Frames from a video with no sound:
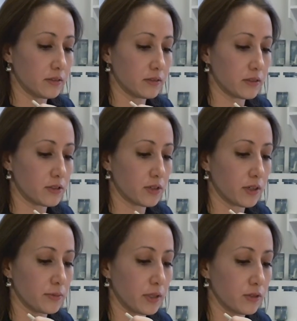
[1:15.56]
Just try
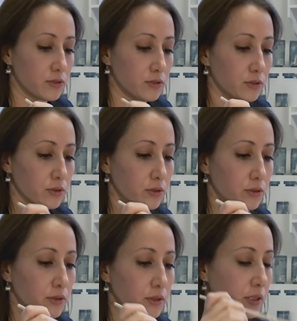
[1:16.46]
and make sure
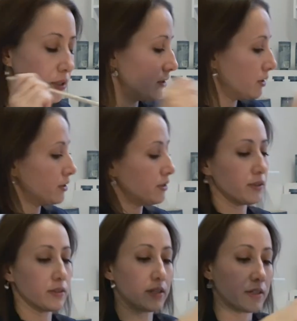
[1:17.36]

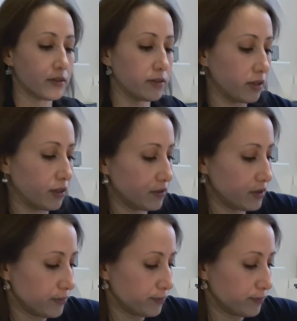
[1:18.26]
those edges are covered,